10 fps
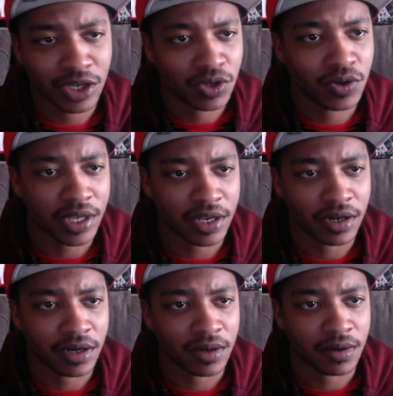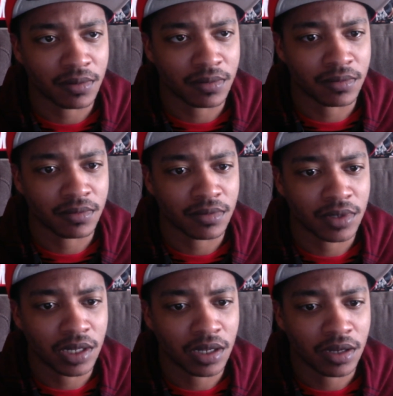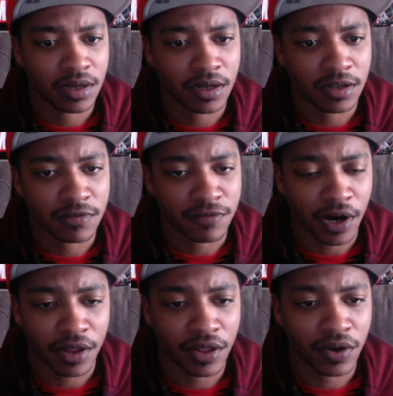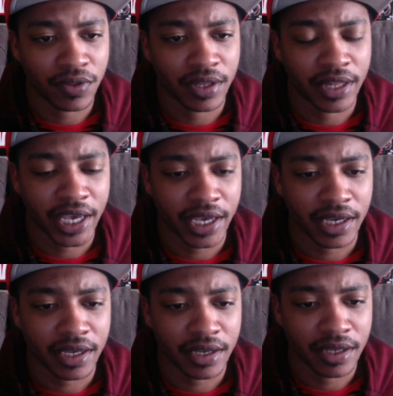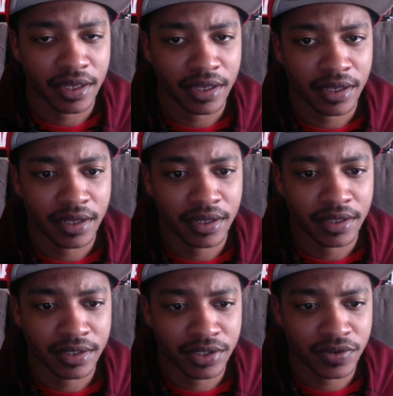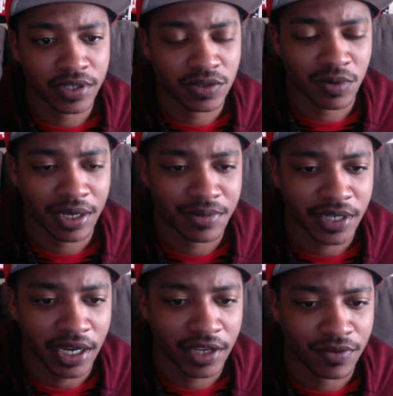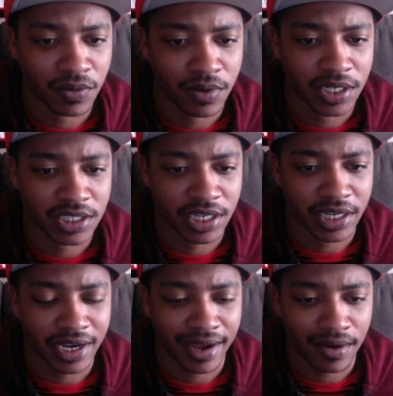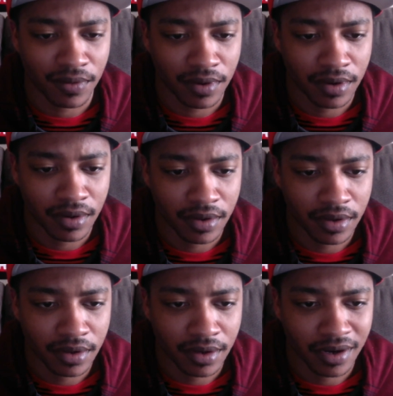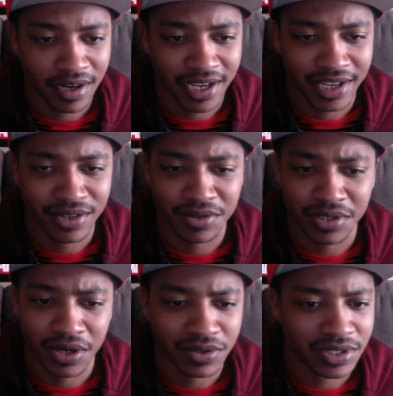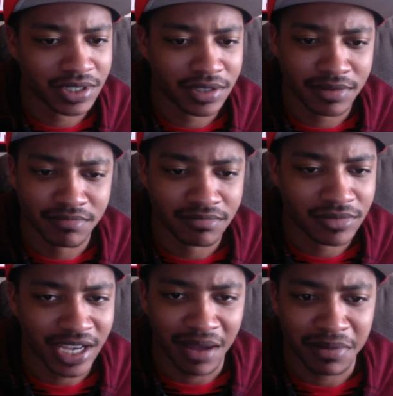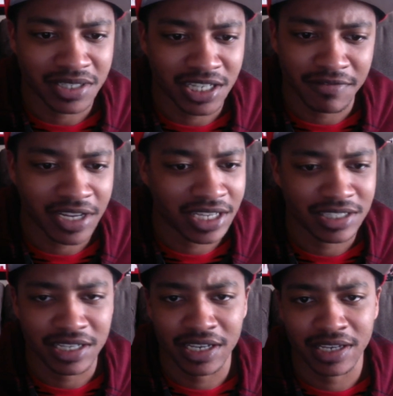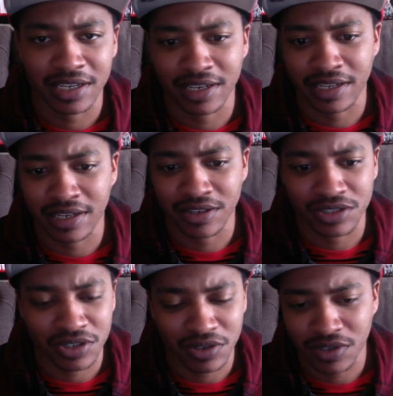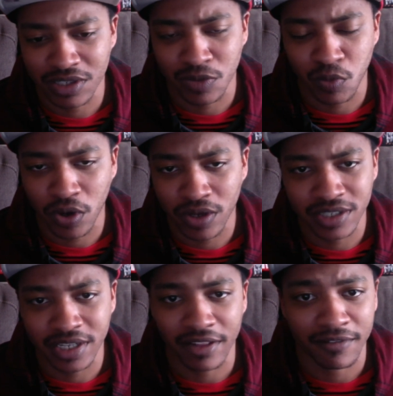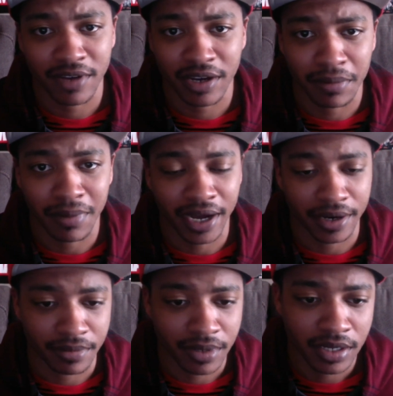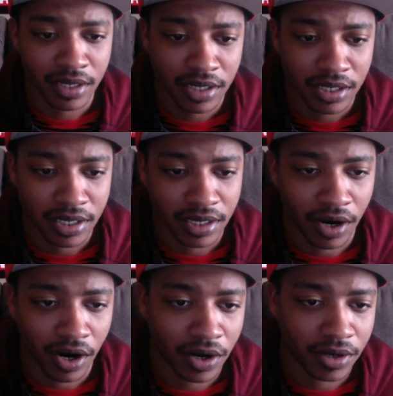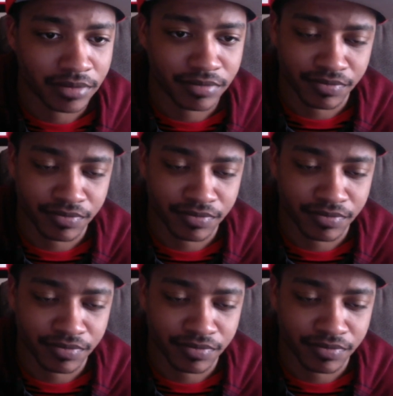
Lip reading: You can follow the link to this website if you want to check it out. All you gotta do is go to the chapter 718 and then they'll show you the spoilers at the very bottom. Or